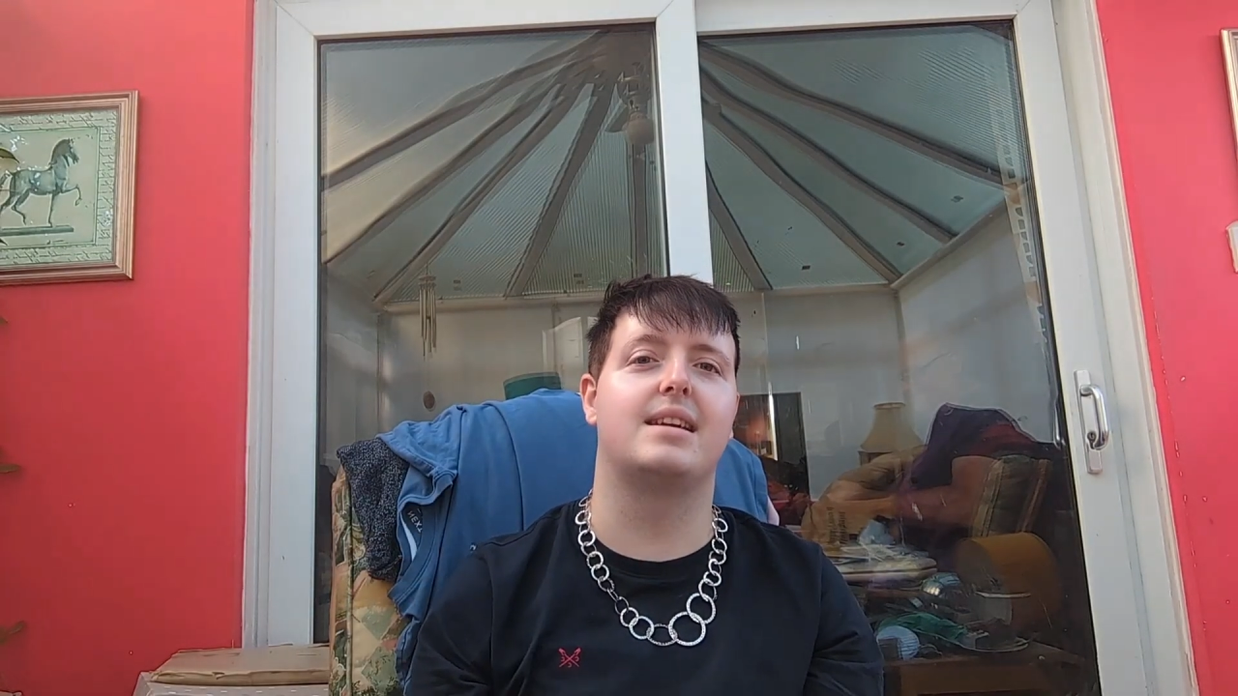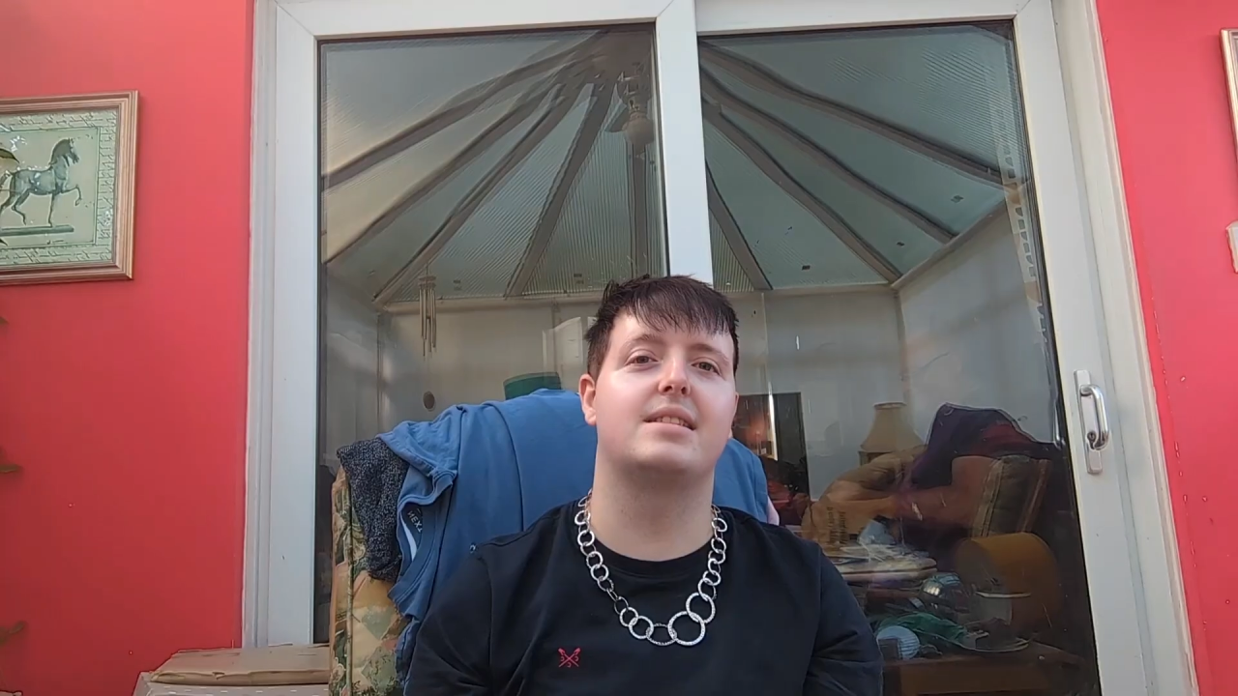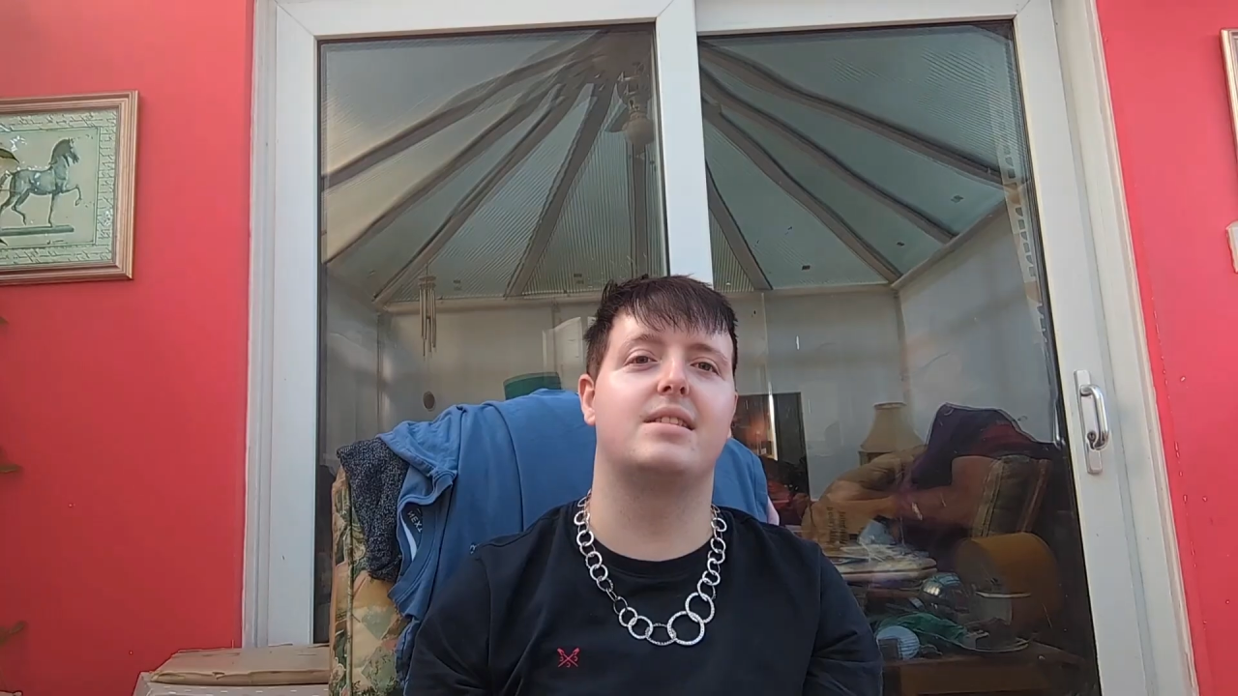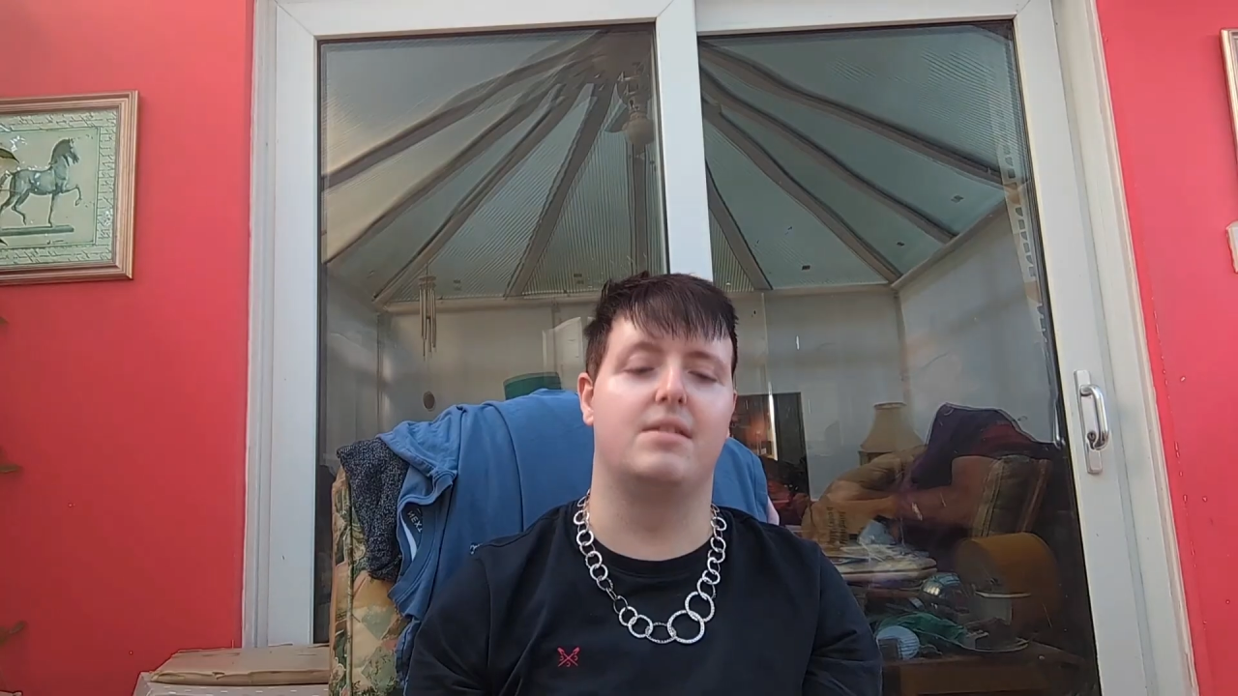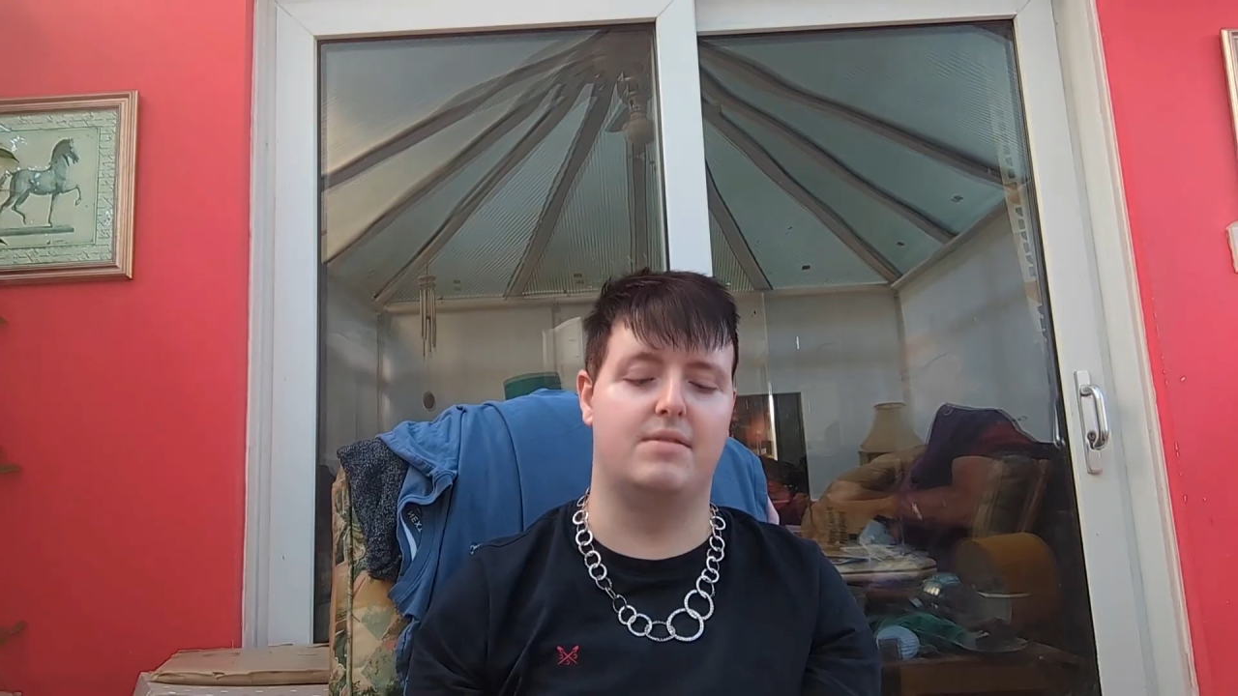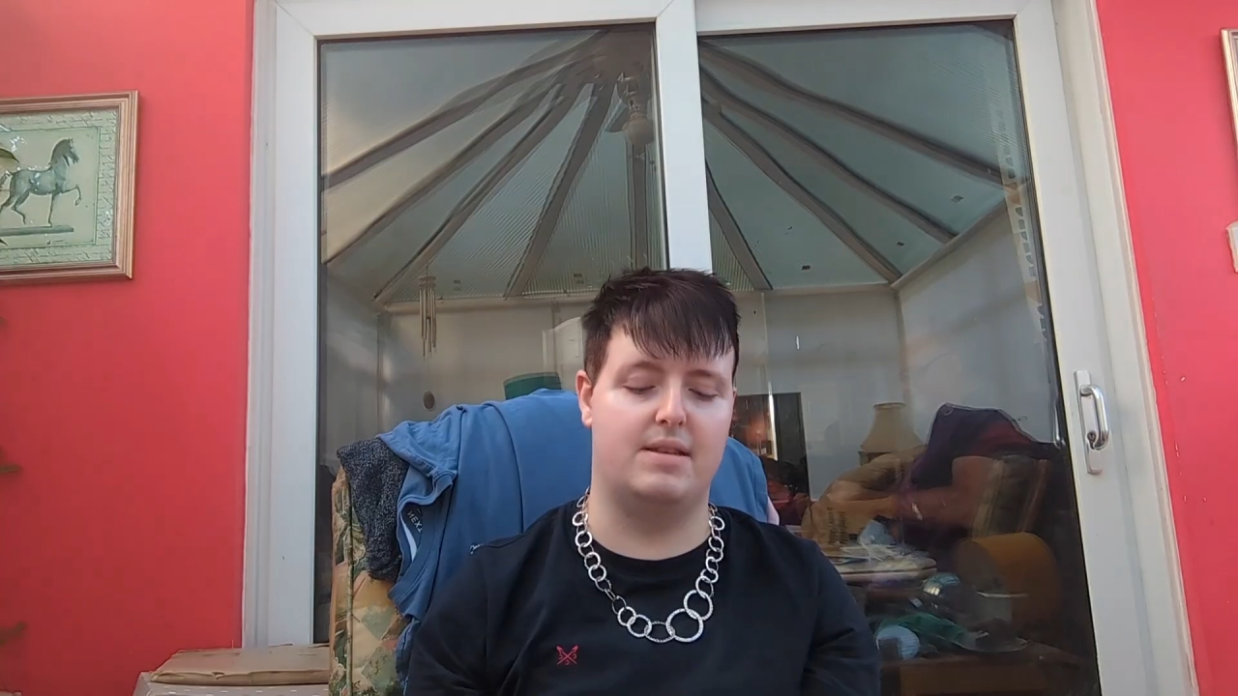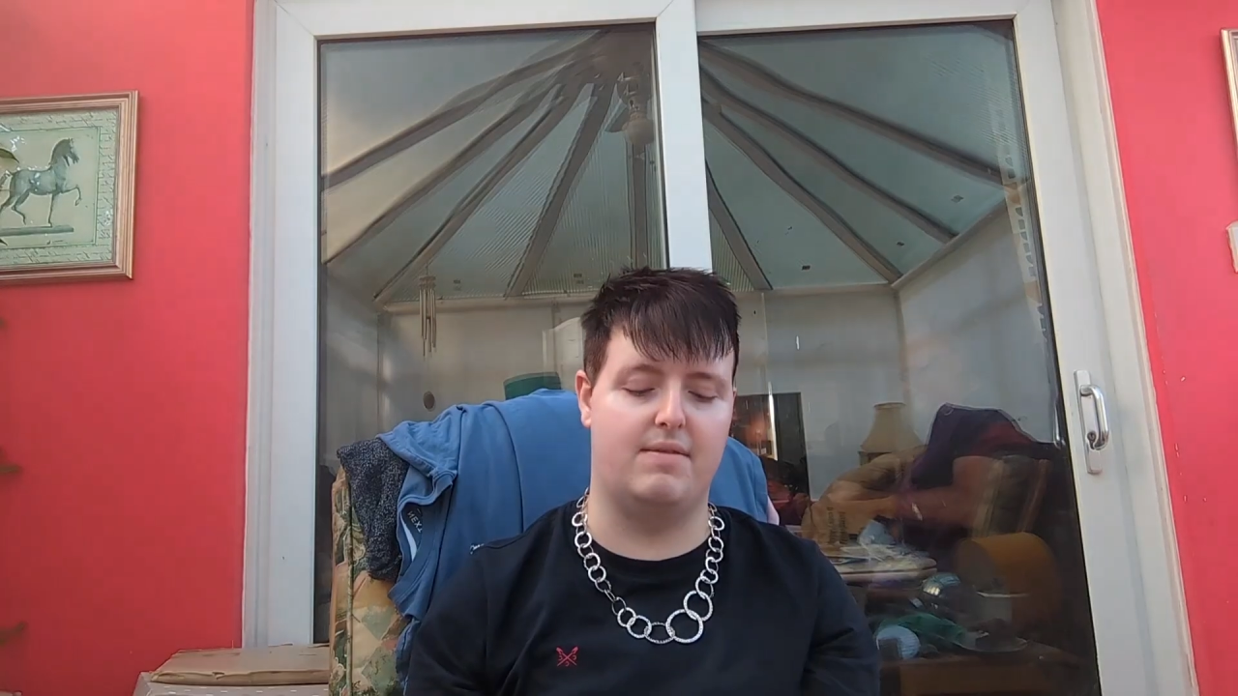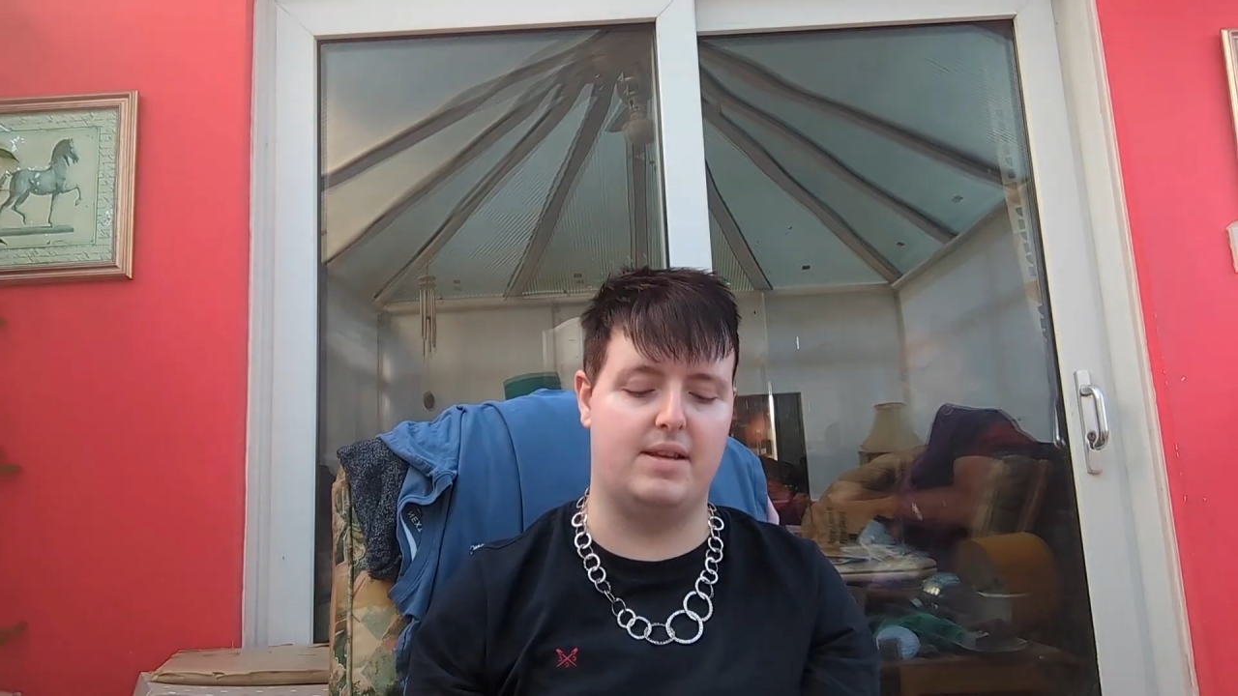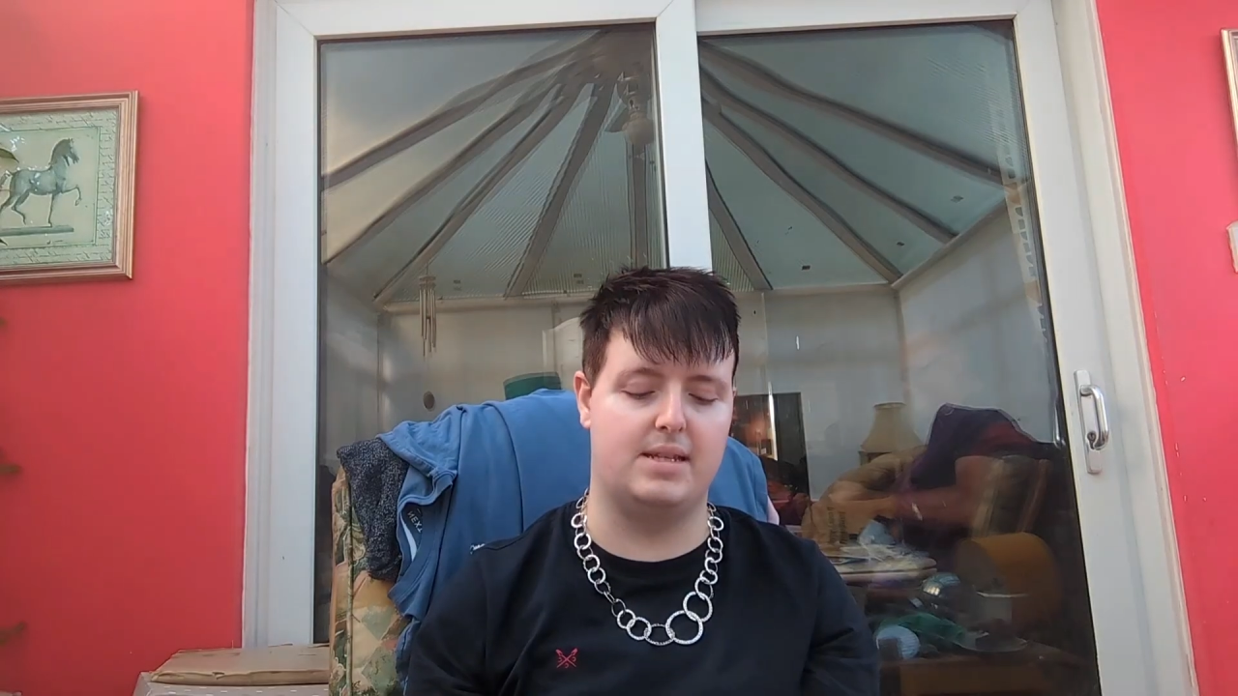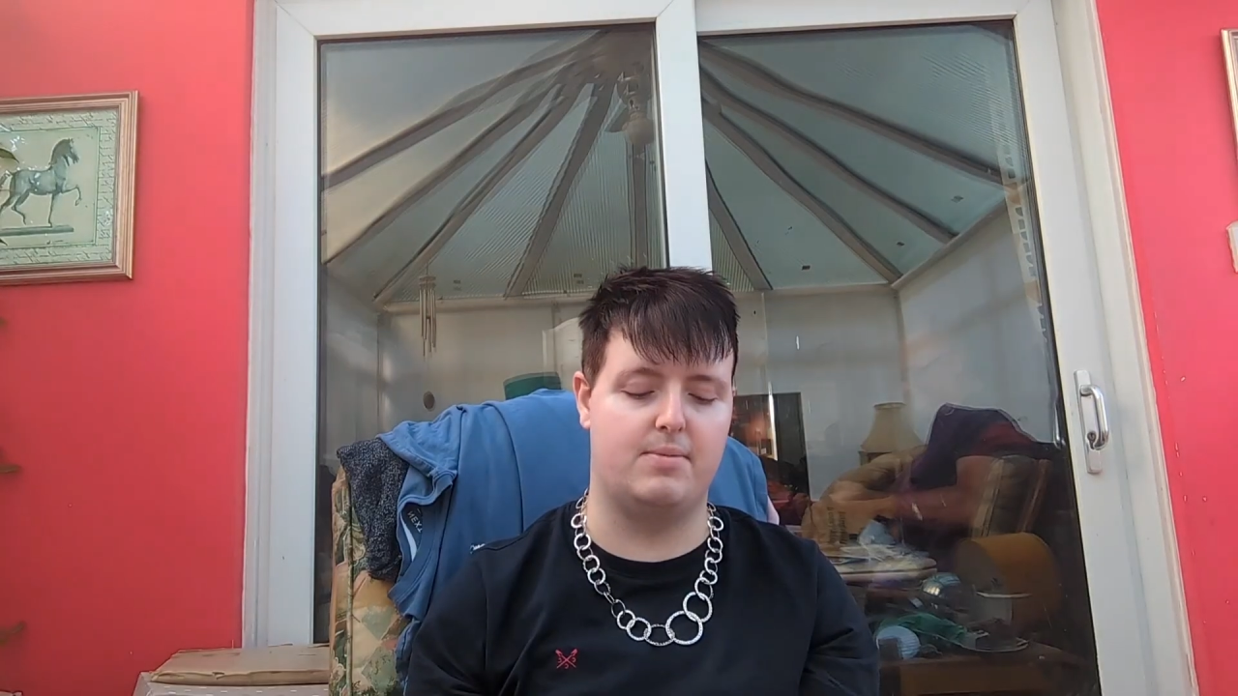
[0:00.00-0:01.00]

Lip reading: exclusively